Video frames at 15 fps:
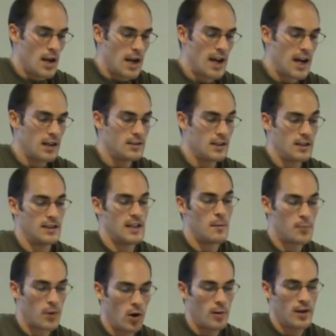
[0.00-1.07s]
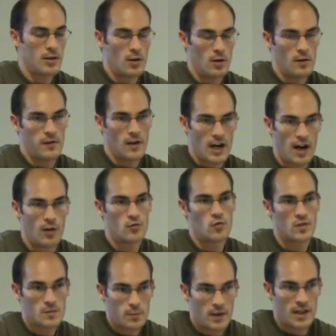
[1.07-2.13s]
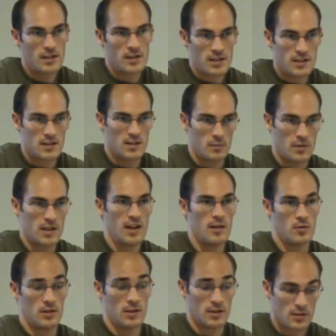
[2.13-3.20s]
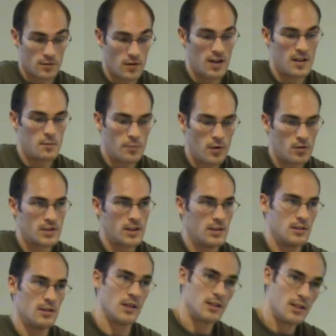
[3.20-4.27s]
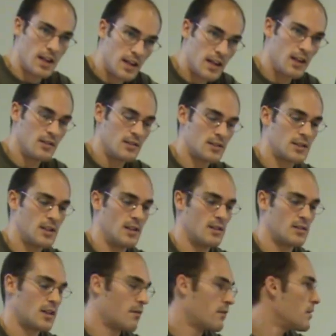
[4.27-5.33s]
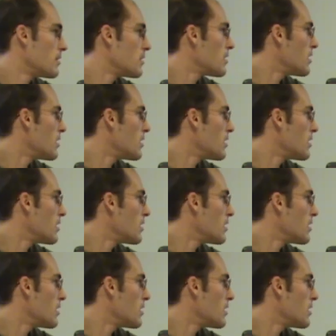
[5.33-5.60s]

And the problem of how to explain the system behavior, that is very important, and again, it's something.